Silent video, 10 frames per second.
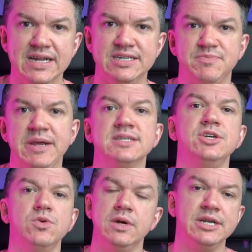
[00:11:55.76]
just because
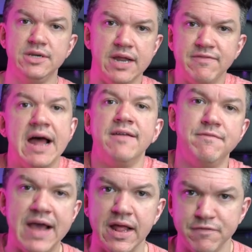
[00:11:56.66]
you in, have
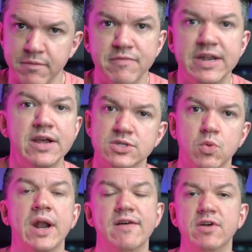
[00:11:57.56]
gotten value from the videos or
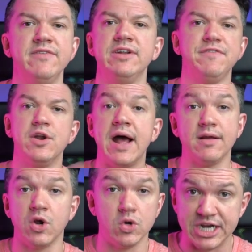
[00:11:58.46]
whatever, even if you're not
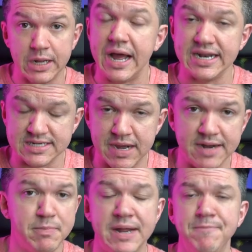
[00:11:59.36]
a coaching client of
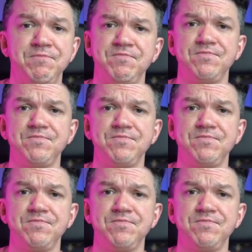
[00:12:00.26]
mine. But,